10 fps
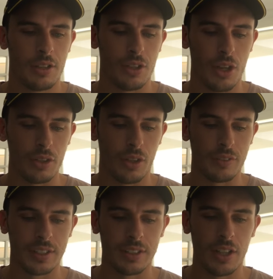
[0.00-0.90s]
no,
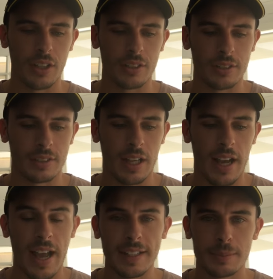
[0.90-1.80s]
obviously, no
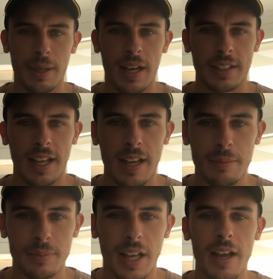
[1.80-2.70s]
uh, Haynes back. The
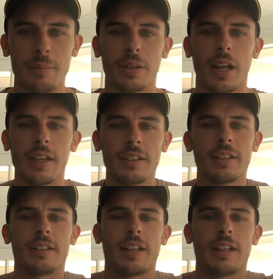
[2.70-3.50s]
Hayne the Hayne playing.